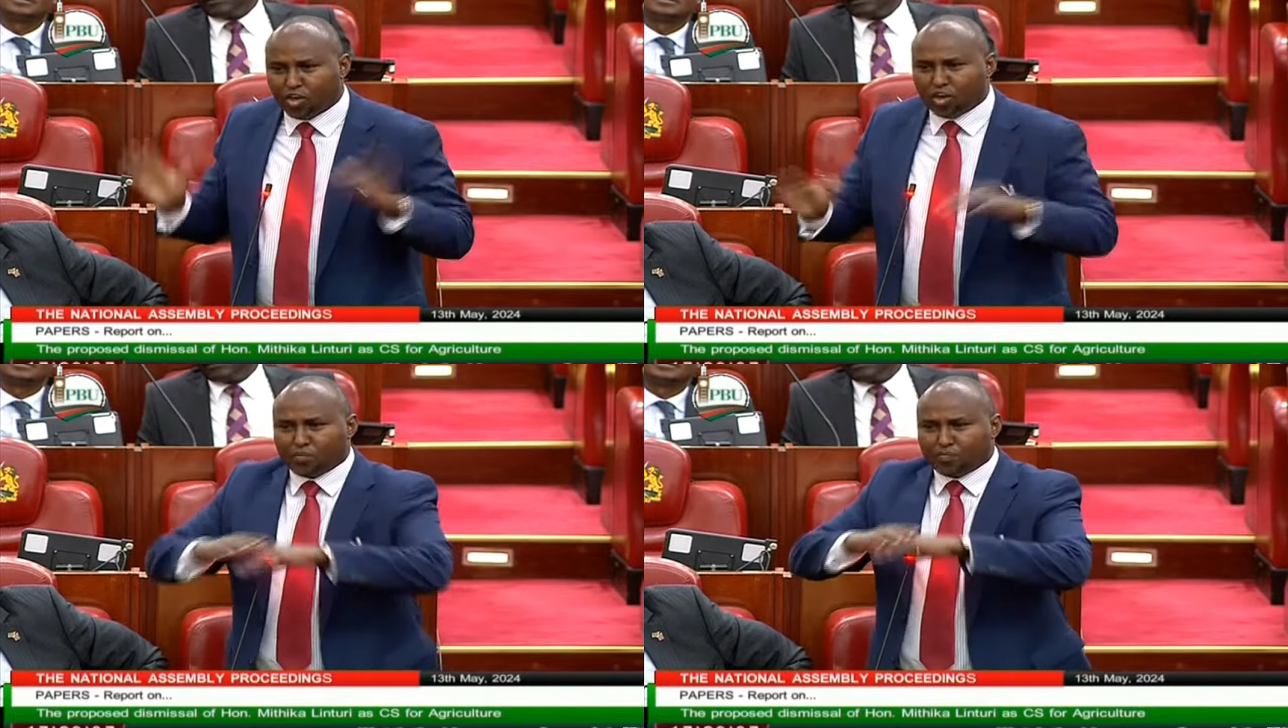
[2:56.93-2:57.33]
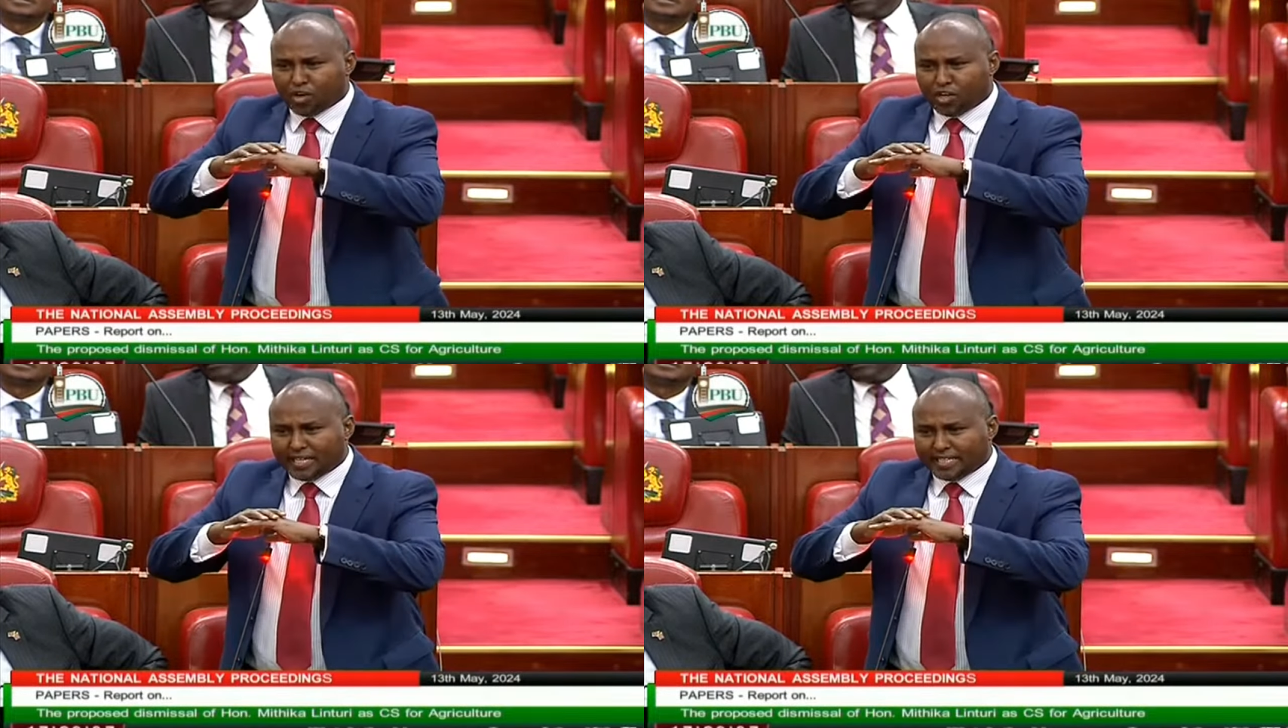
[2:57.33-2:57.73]
No
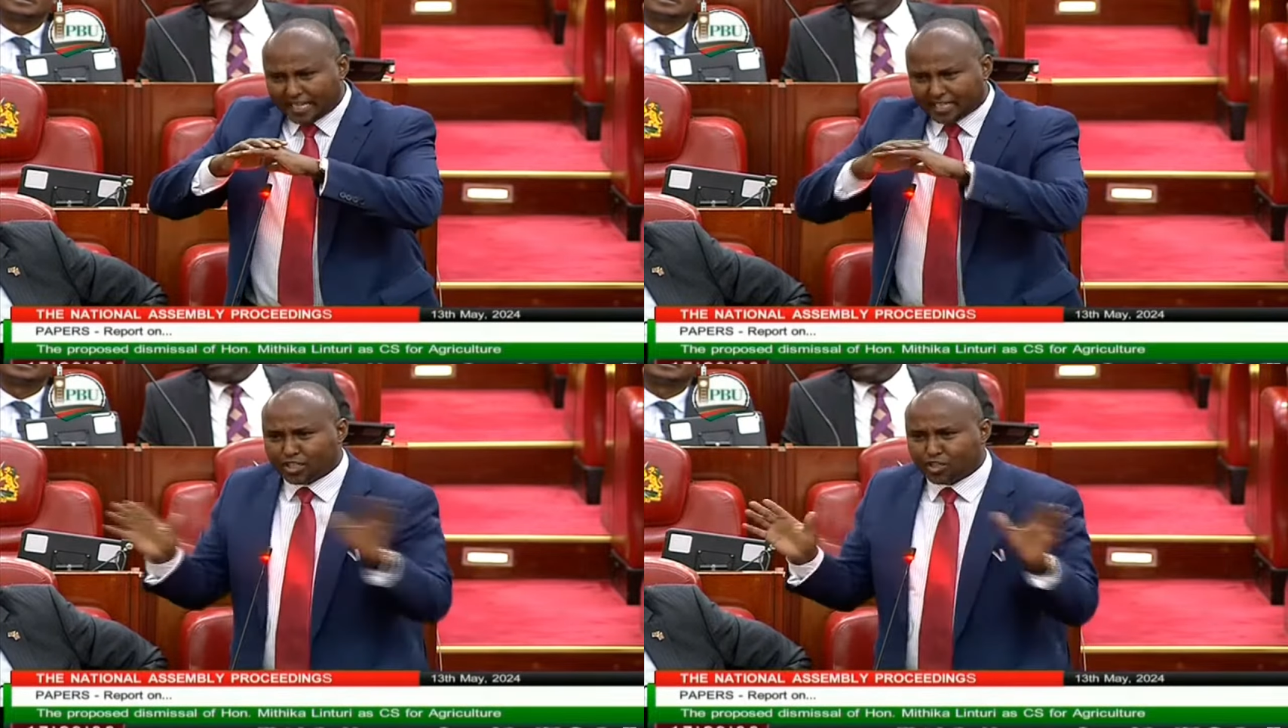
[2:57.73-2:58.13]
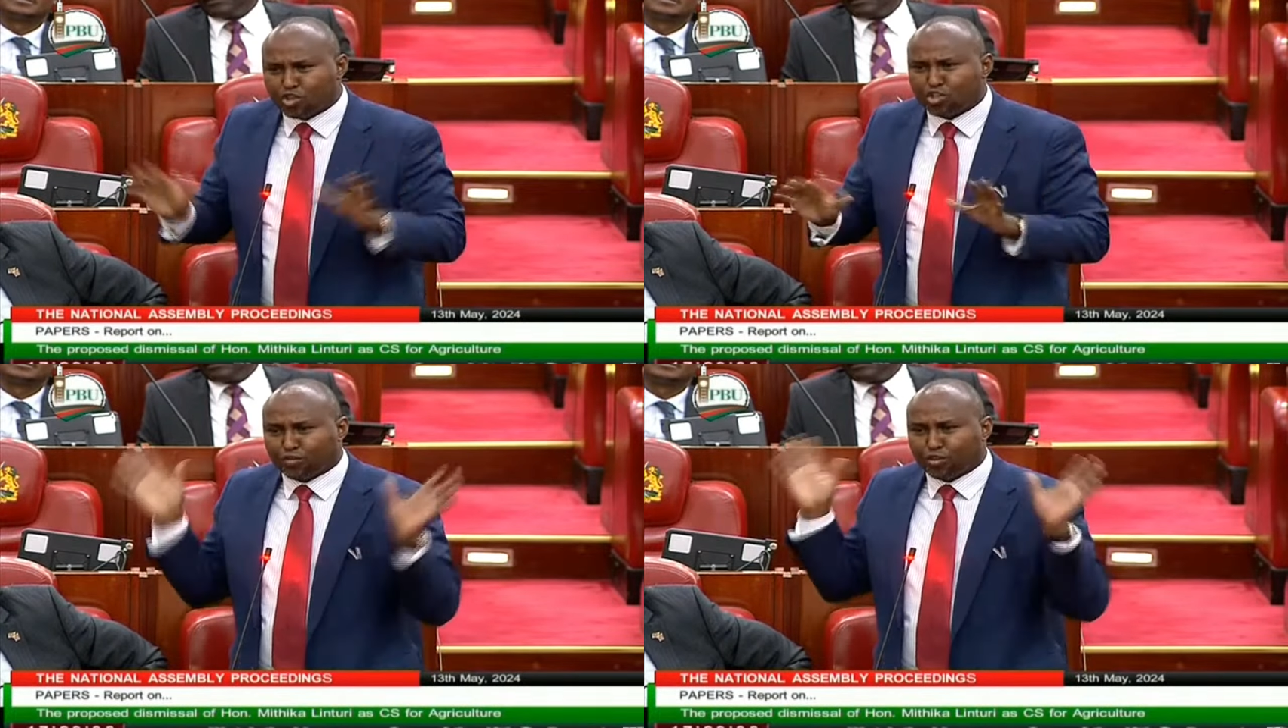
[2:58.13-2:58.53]
report, nothing
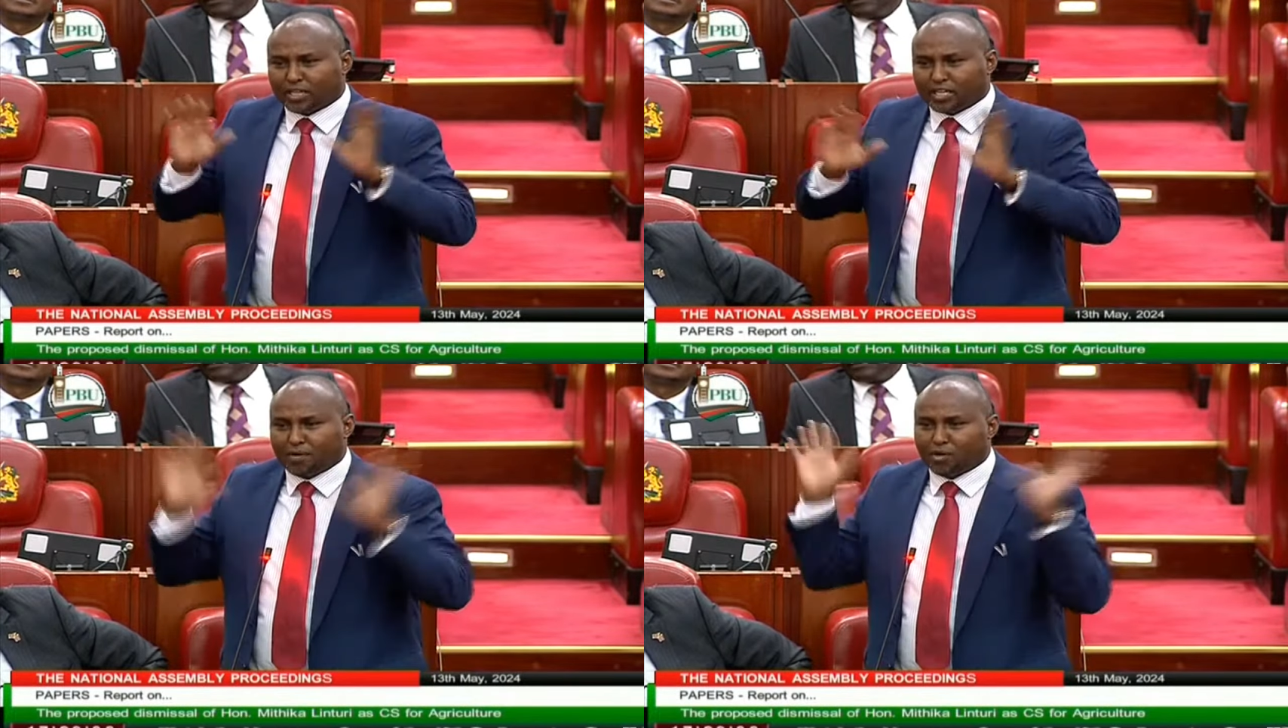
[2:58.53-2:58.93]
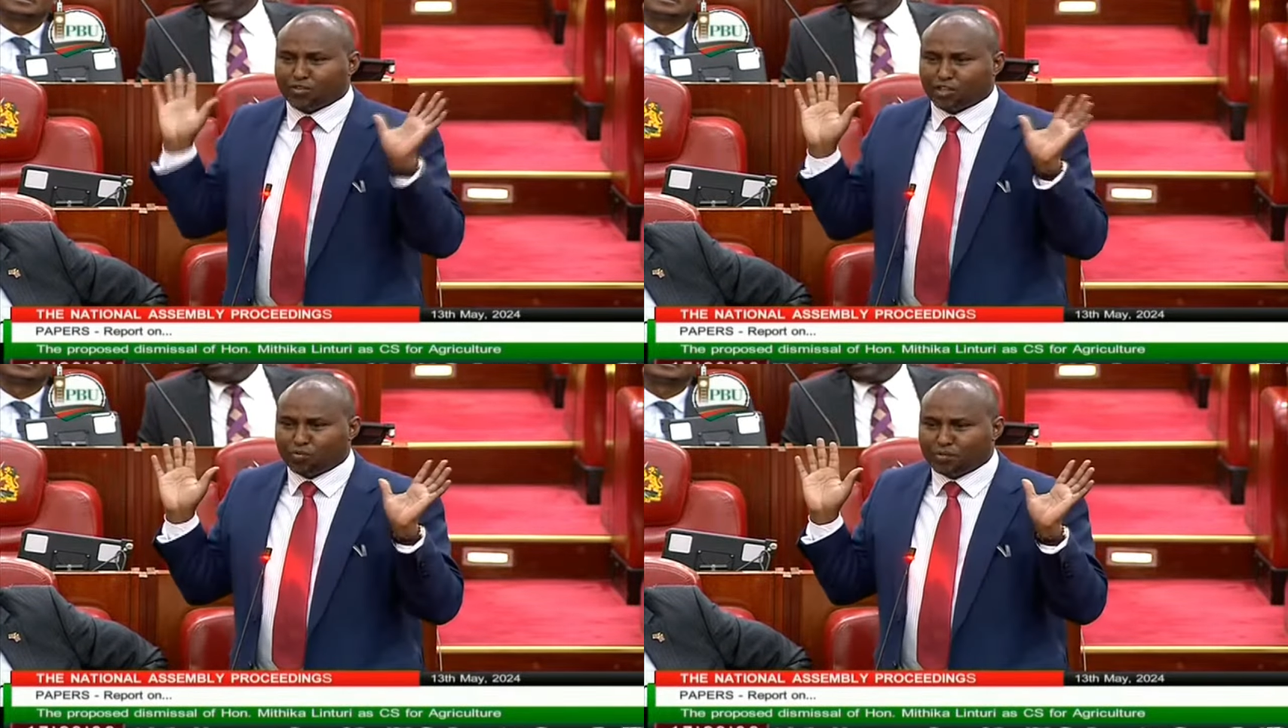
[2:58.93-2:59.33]
useful will come
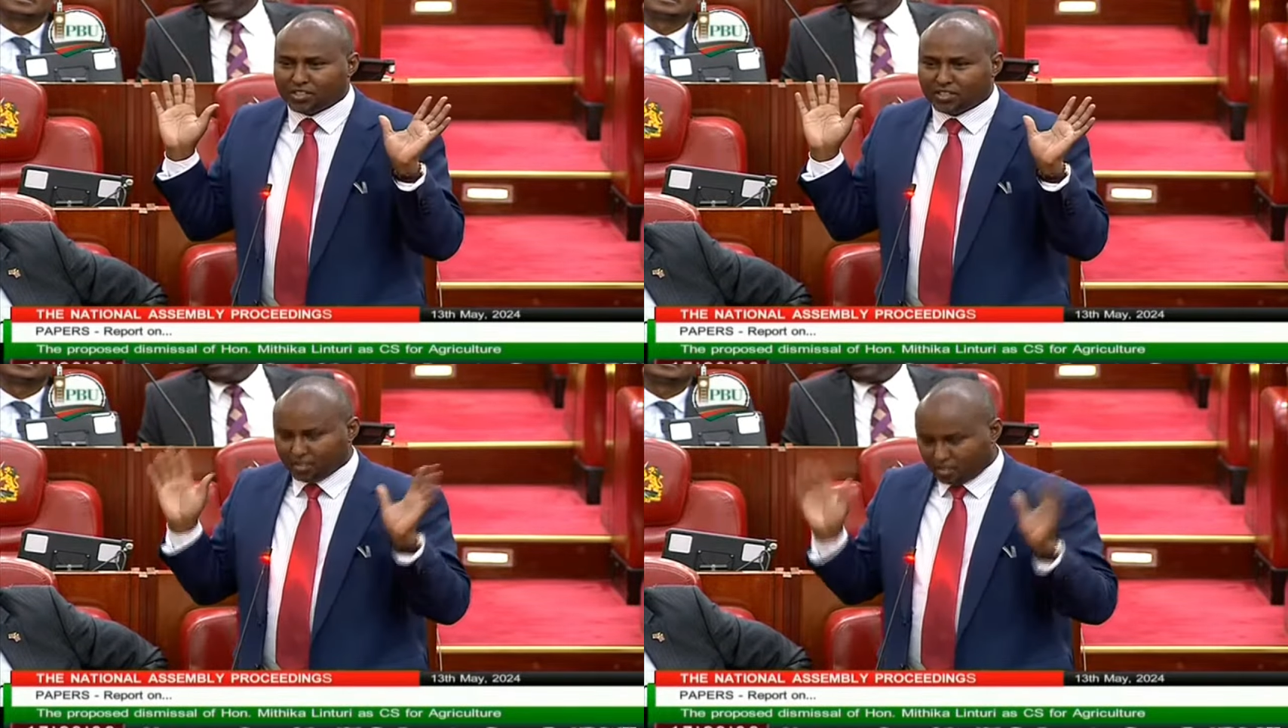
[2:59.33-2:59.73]
out of the committee.